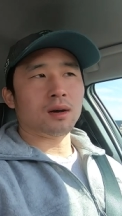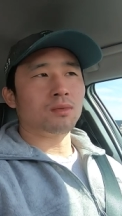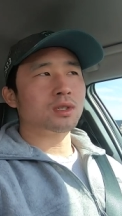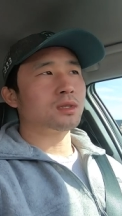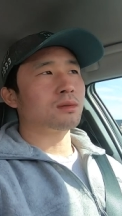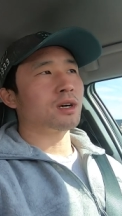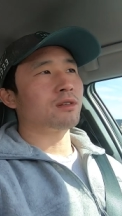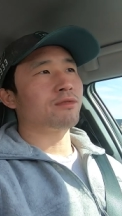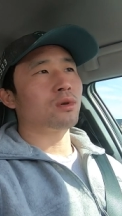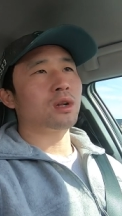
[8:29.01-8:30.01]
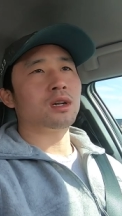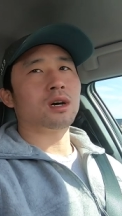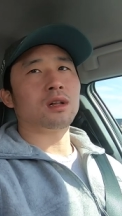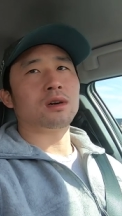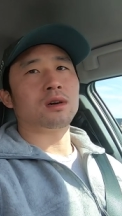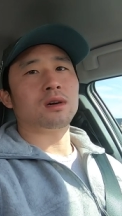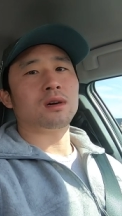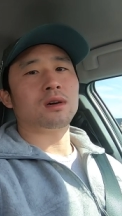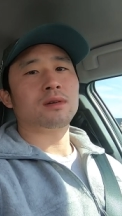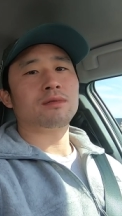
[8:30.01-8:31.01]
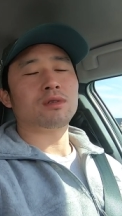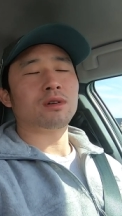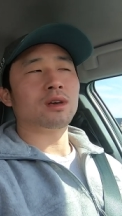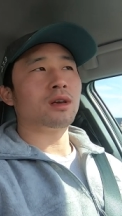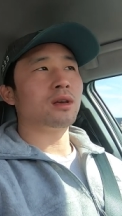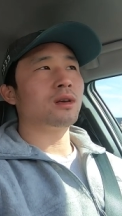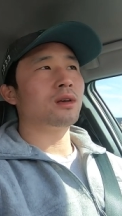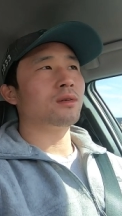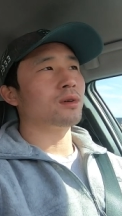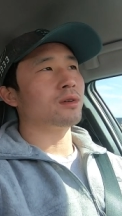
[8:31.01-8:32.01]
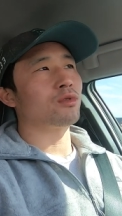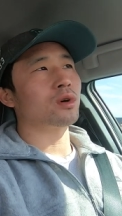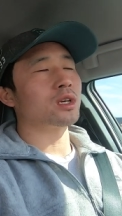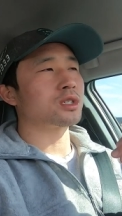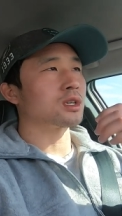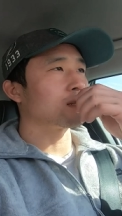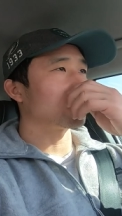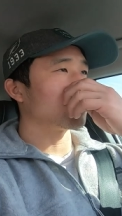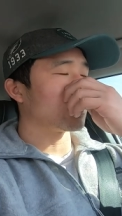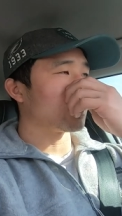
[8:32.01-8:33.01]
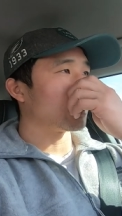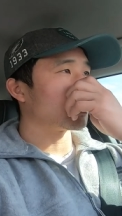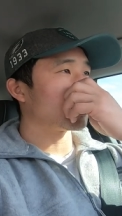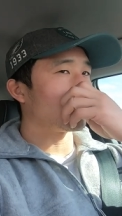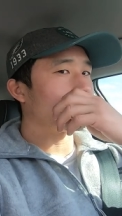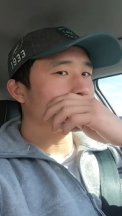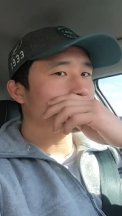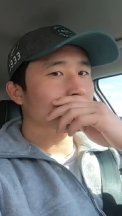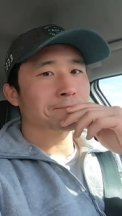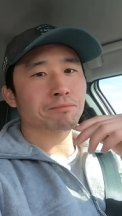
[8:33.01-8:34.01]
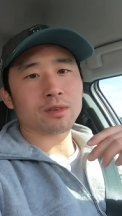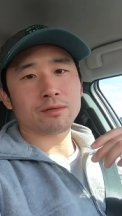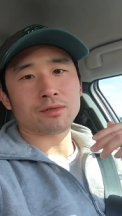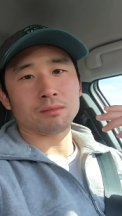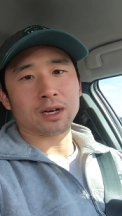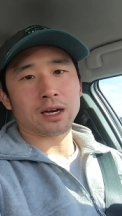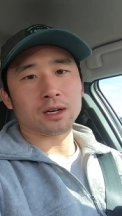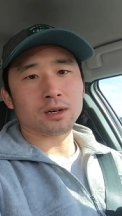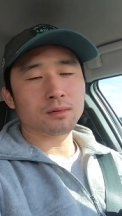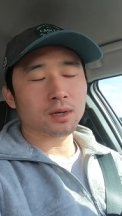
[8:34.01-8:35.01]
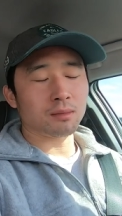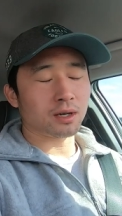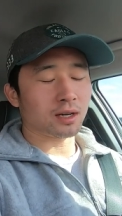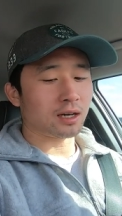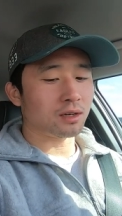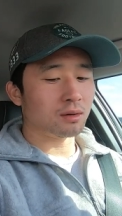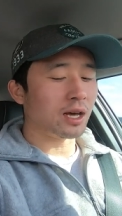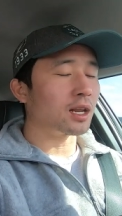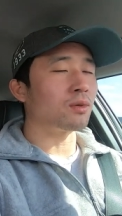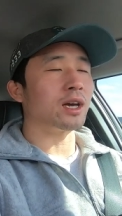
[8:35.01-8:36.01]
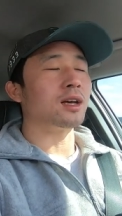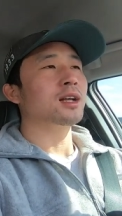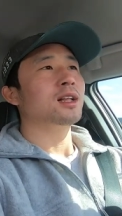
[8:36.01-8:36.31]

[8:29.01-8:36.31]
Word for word: which is about a $40-ish savings from GEICO compared to GEICO. But anyway,